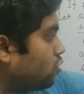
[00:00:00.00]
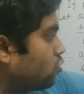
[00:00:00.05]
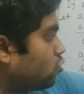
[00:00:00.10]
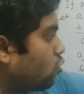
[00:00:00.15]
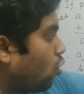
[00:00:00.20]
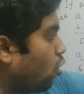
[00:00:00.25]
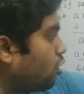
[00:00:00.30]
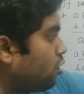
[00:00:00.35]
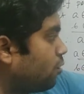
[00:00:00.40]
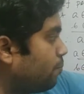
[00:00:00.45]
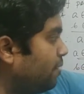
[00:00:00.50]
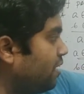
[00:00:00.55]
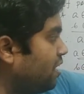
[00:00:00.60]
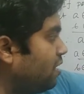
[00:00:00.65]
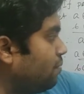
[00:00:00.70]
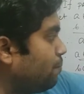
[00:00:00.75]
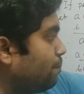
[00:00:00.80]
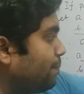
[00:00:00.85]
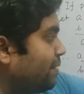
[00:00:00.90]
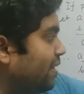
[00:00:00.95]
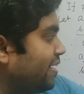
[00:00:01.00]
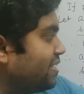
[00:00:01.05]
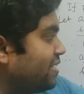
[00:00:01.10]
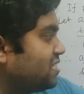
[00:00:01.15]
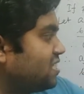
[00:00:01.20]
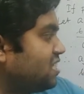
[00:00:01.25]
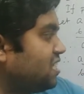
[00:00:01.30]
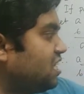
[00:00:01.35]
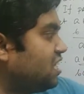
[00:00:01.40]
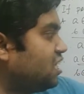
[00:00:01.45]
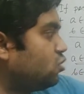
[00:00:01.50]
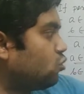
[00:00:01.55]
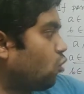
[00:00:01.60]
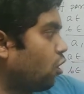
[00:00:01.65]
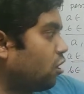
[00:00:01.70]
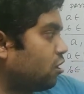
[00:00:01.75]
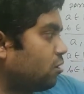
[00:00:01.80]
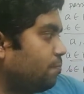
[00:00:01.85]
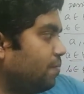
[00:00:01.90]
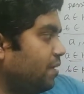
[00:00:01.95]
not B implies E
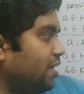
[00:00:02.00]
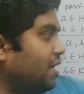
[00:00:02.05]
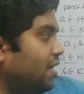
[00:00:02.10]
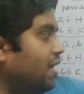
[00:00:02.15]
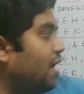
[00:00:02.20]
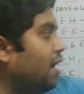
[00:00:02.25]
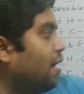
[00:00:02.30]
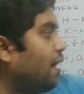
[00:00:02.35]
not B.